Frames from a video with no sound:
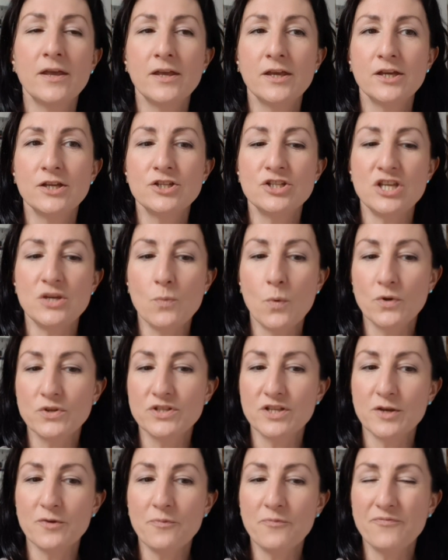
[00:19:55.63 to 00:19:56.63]
She
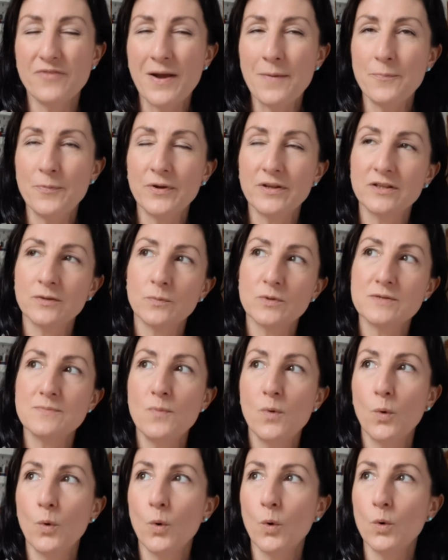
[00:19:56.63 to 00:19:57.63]
wanted a fabric that was
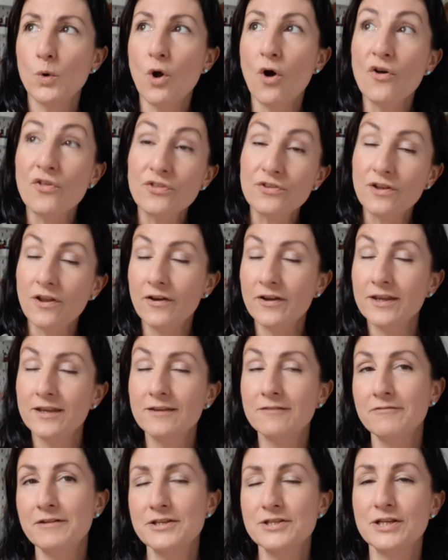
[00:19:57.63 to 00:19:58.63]
more goth-like
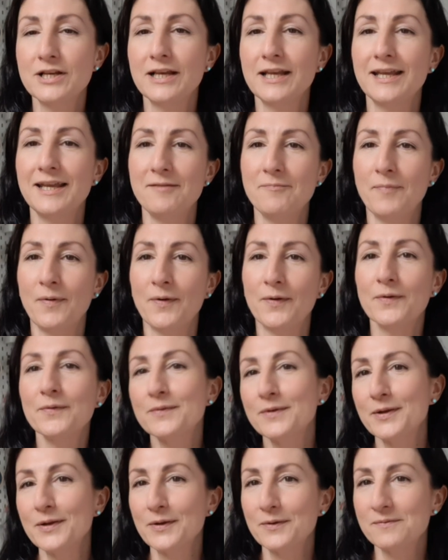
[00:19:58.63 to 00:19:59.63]
originally, but
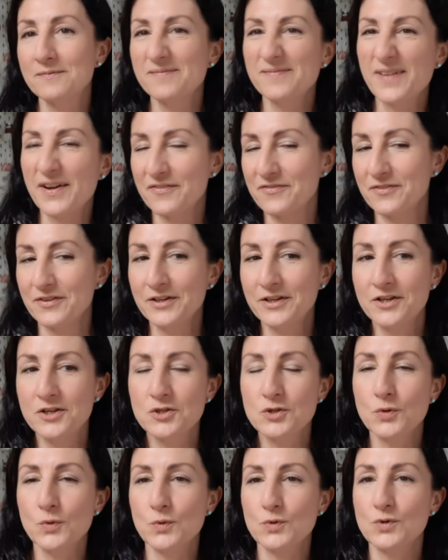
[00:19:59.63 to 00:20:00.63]
you know, I've
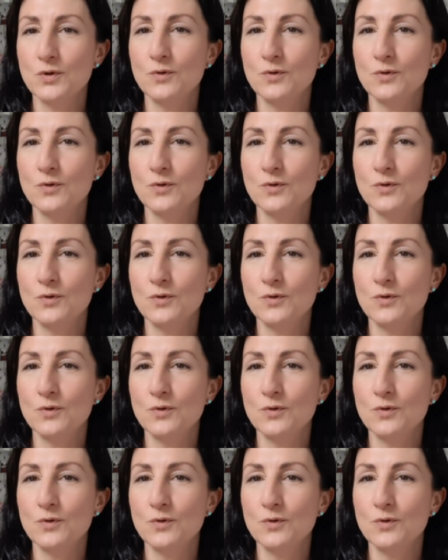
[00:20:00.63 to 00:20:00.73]
talked her